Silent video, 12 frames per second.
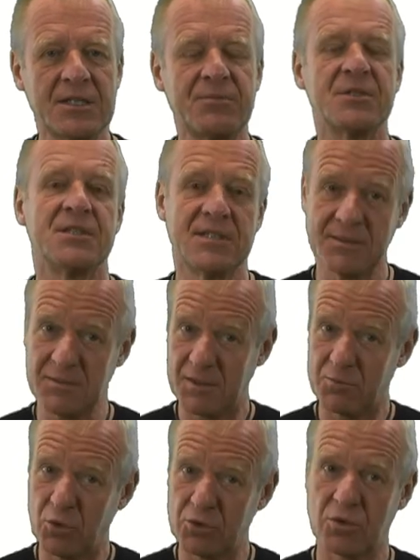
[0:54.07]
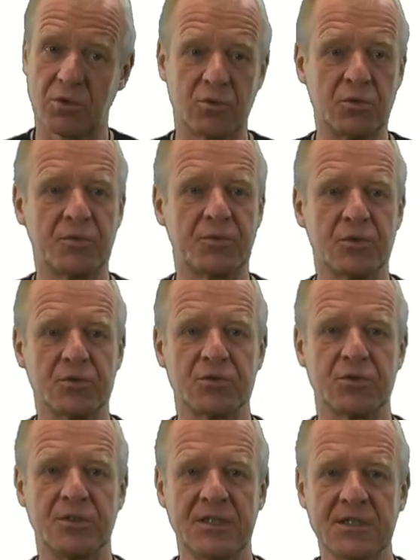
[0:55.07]
To the left and to the right of this
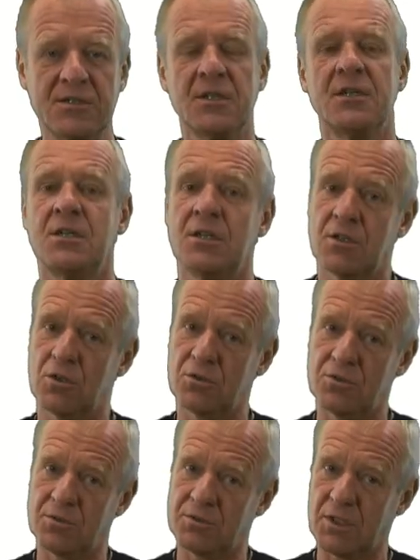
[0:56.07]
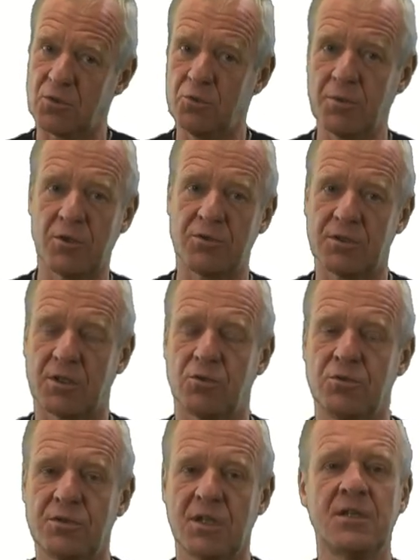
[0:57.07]
range, the engine does not perform very well.
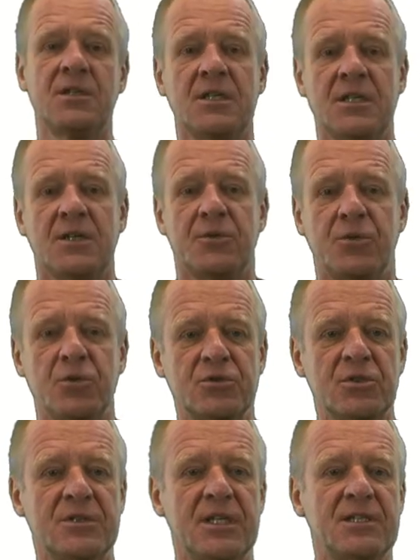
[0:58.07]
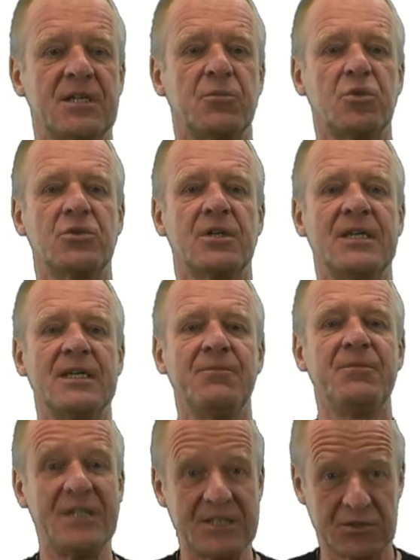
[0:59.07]
As the motor develops only little torque
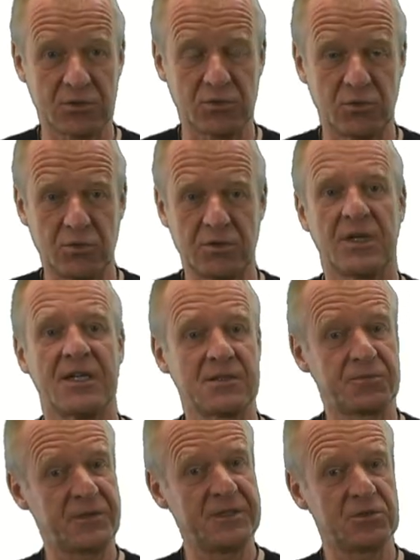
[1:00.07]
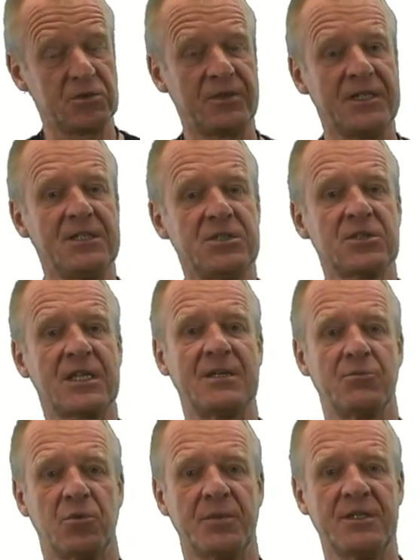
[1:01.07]
and is quite weak.
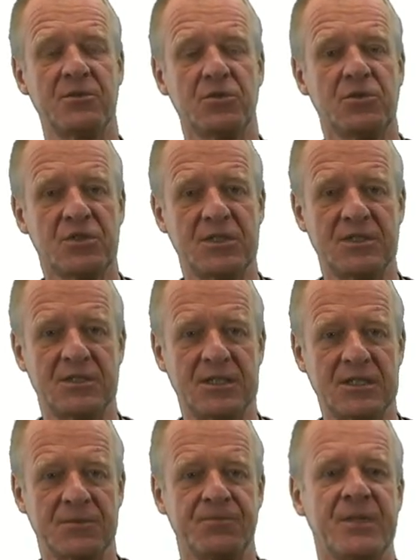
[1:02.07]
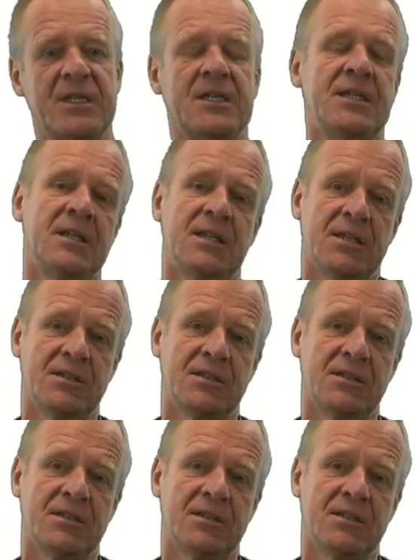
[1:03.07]
The official unit to measure motor power is